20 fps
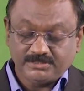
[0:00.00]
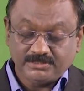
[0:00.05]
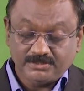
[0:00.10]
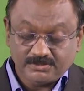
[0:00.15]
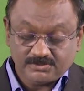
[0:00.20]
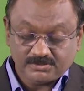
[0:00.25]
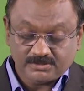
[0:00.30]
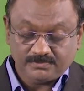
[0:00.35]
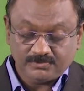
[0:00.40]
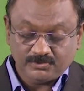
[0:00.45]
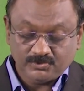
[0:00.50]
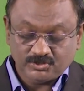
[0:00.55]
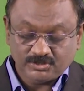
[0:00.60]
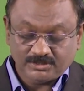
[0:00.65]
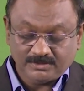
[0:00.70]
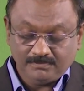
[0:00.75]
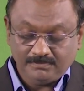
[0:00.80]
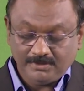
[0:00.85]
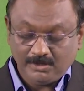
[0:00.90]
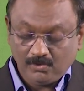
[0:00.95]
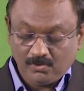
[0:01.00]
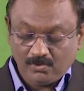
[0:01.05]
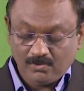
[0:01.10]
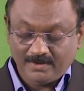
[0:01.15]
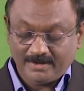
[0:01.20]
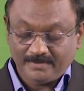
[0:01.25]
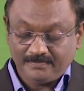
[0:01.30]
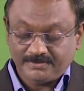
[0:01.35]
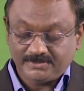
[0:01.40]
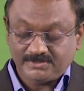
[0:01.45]
distribution below
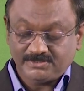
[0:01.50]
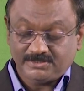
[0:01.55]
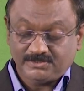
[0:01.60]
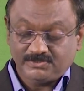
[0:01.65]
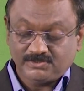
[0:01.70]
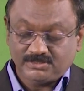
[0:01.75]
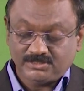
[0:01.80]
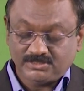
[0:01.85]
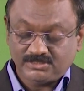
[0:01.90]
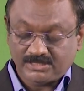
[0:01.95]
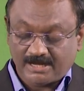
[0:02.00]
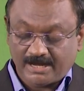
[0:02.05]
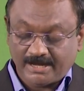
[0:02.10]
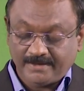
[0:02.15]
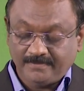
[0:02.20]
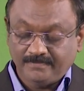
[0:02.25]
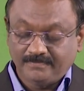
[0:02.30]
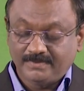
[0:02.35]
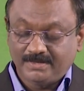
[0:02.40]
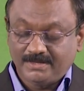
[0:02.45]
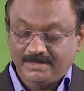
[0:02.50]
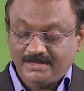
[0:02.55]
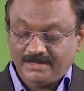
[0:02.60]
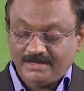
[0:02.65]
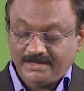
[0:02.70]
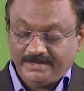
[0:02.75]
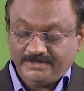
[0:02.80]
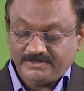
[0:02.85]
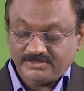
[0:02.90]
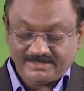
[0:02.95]
represents the time
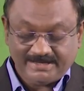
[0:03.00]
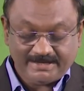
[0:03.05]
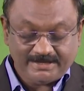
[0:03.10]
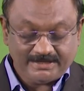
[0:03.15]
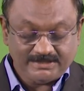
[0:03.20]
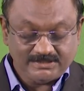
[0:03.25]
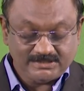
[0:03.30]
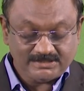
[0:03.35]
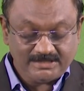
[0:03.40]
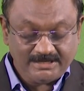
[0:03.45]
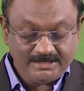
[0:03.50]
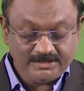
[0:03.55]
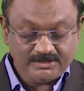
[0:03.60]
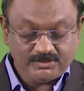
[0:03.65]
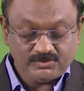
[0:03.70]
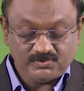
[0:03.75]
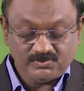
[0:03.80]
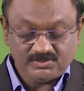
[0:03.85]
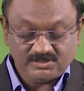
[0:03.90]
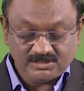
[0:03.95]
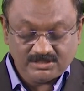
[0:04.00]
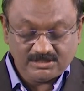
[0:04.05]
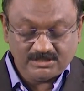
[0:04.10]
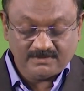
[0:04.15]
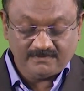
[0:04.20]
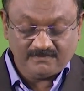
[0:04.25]
in seconds needed to serve